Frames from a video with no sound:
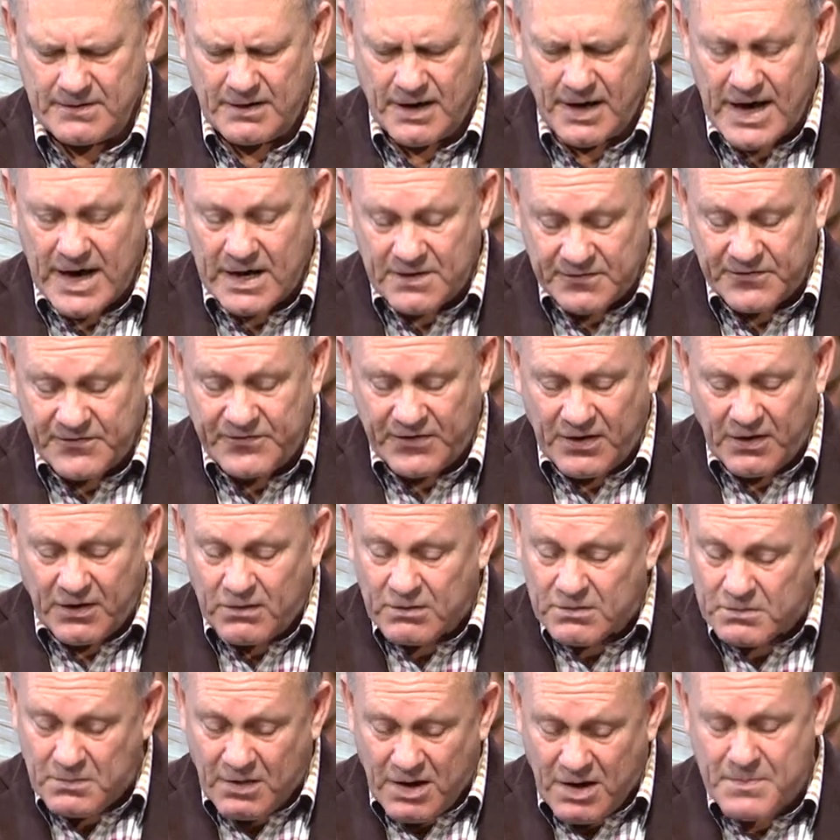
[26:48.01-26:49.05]
I
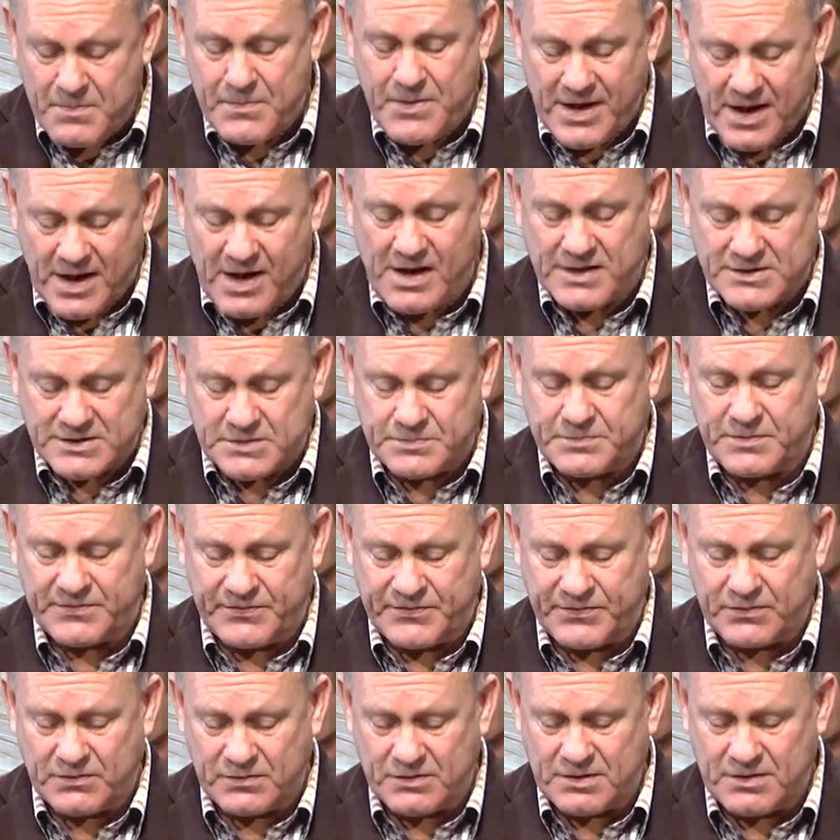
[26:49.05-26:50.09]
unfold my past
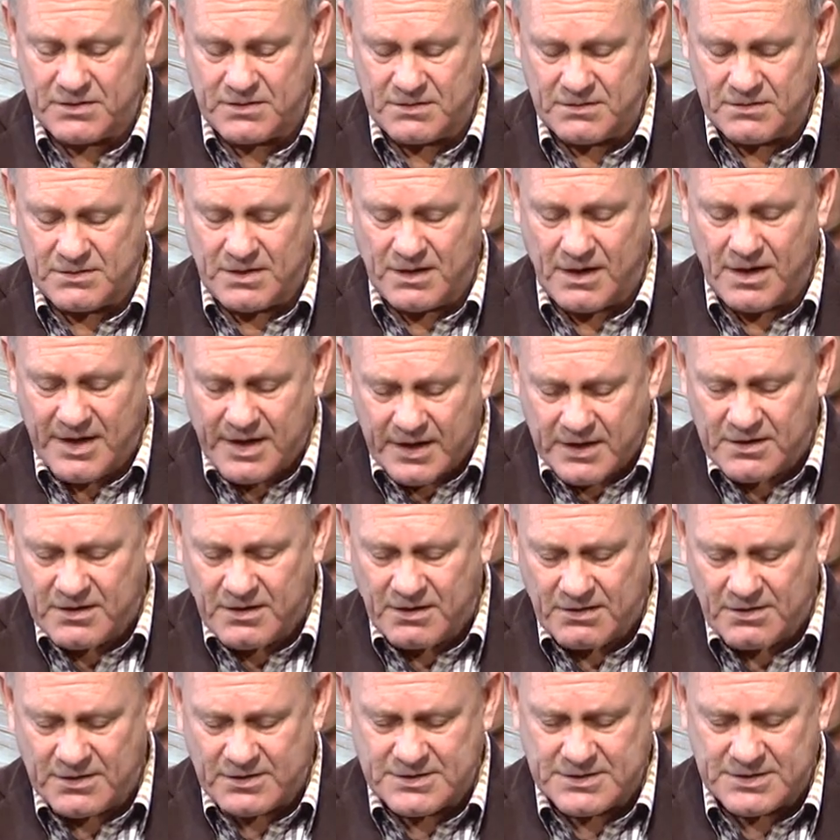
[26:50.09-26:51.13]
before you. I
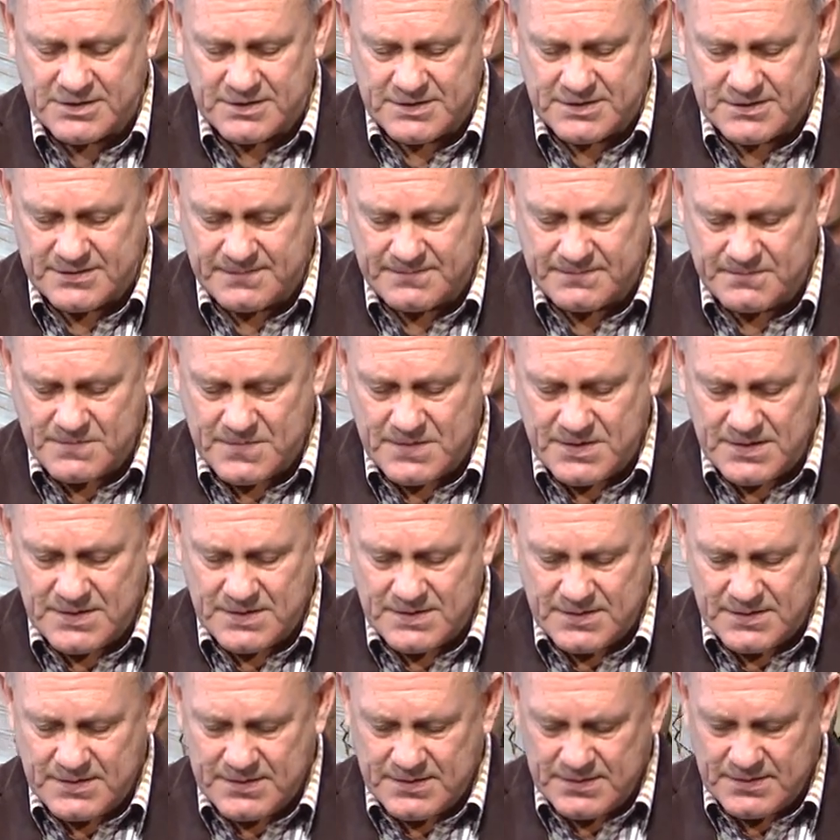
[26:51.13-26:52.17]
acknowledge it.
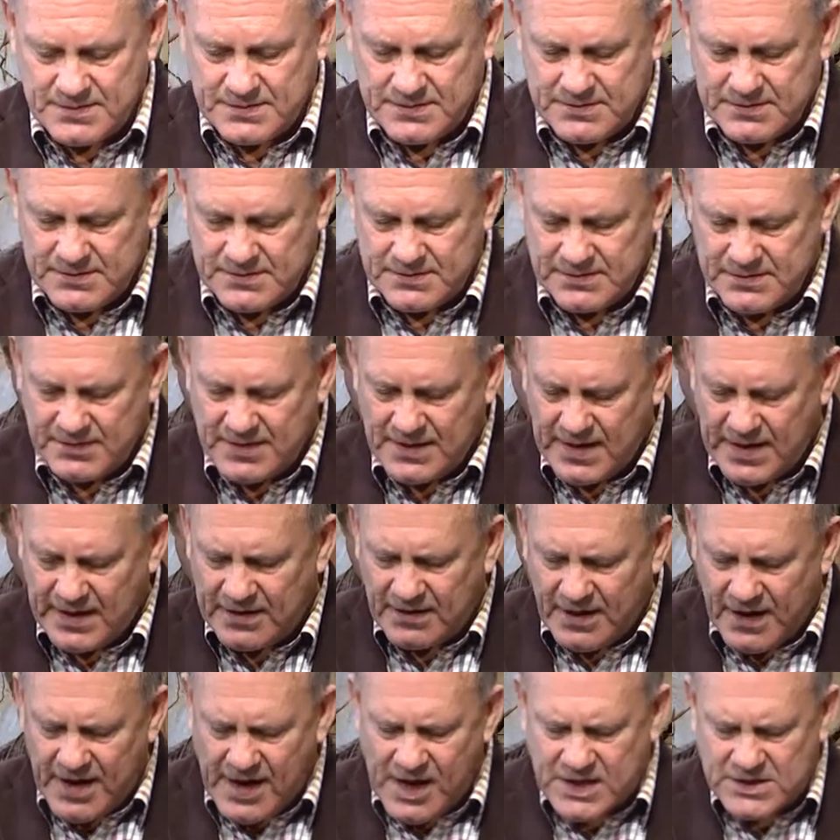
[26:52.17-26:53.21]

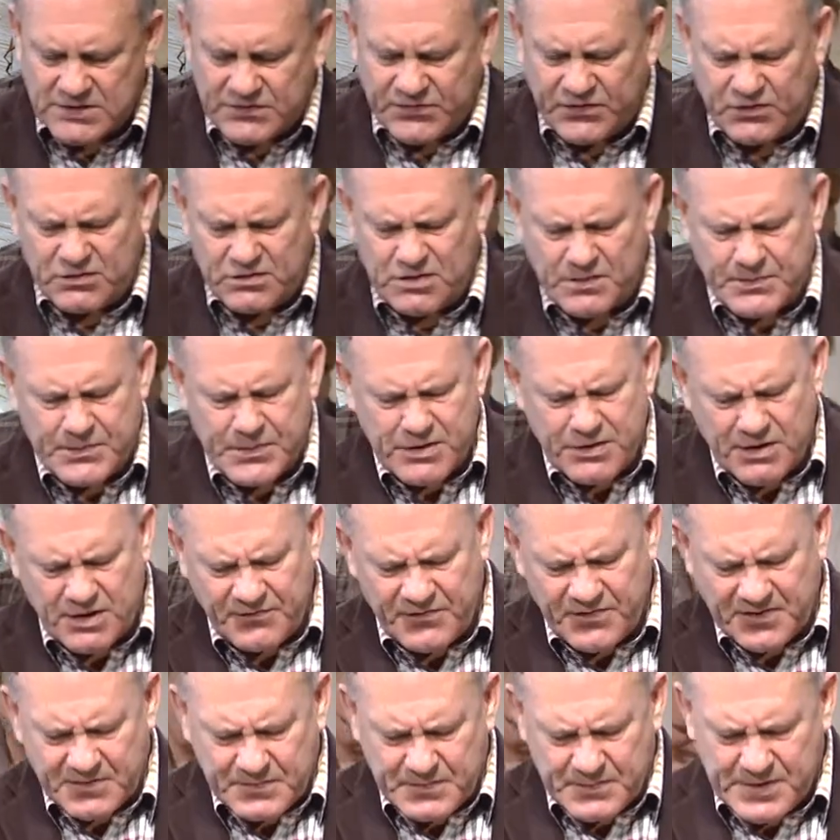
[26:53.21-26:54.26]
And I ask for your
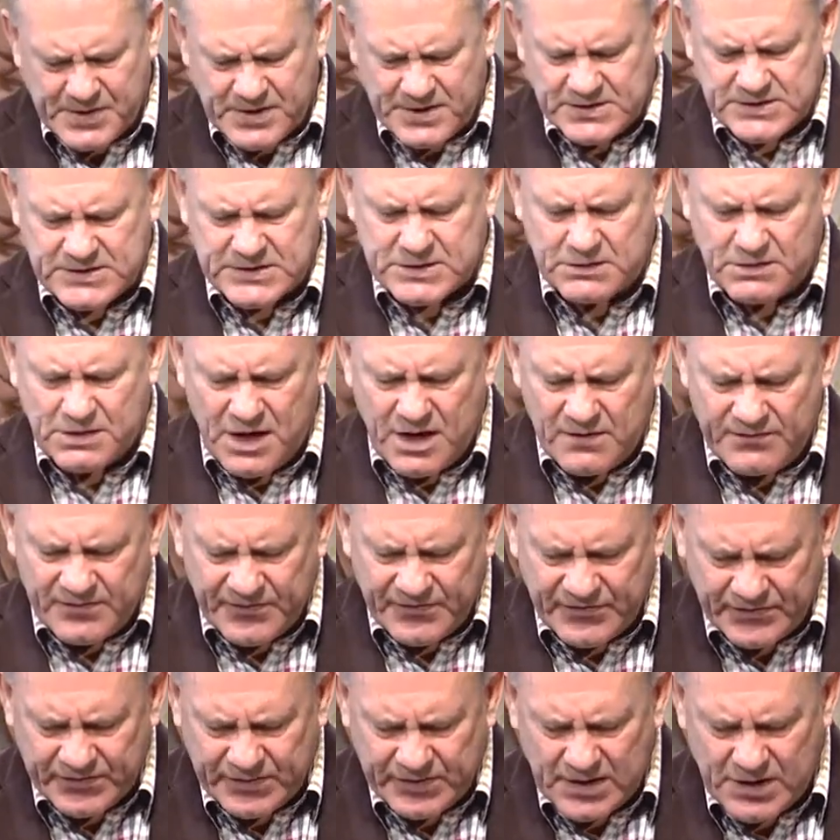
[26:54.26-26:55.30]
perfect peace to
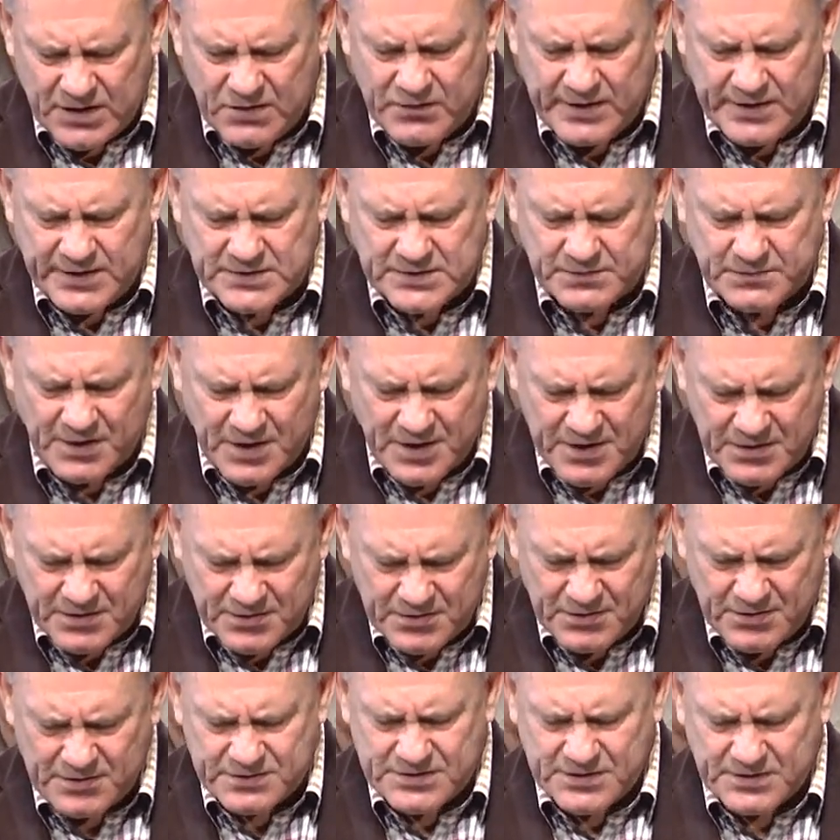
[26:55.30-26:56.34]
overflow into my
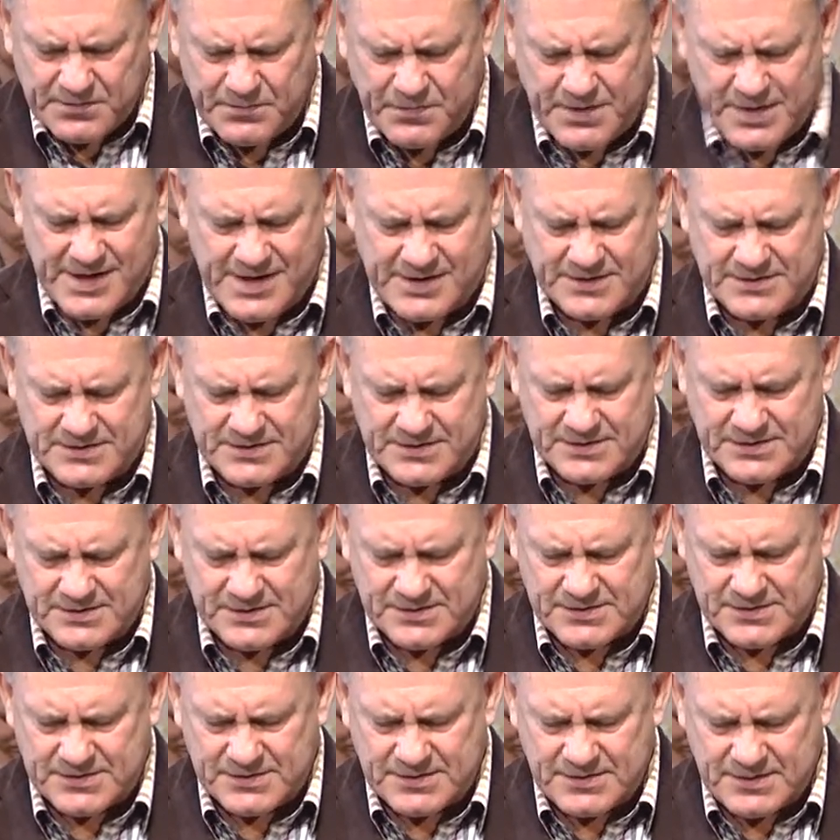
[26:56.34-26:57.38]
hurting
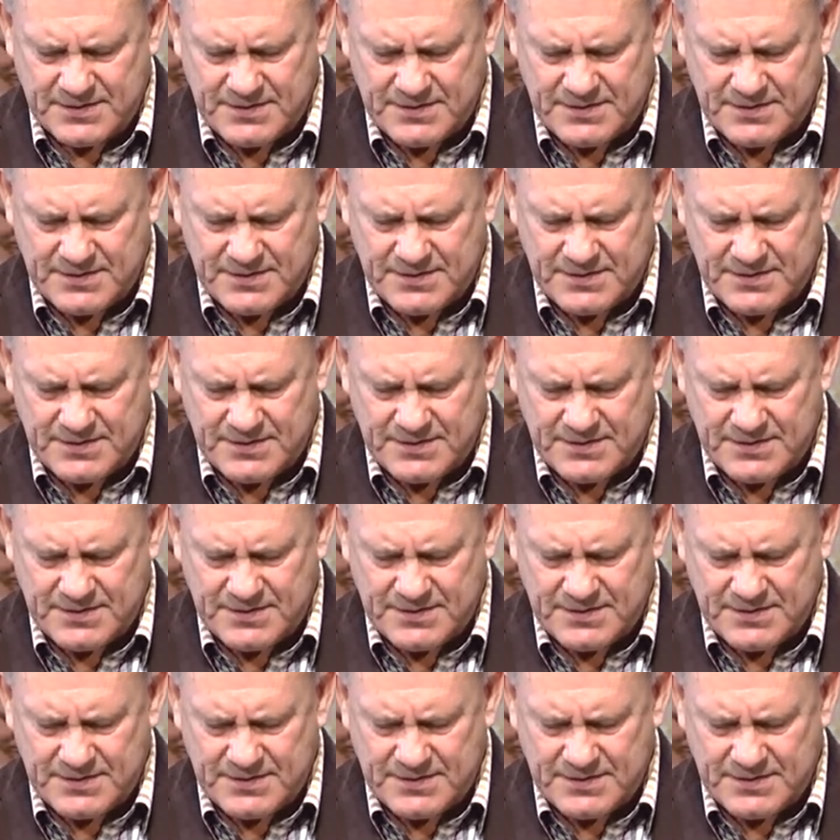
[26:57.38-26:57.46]
places.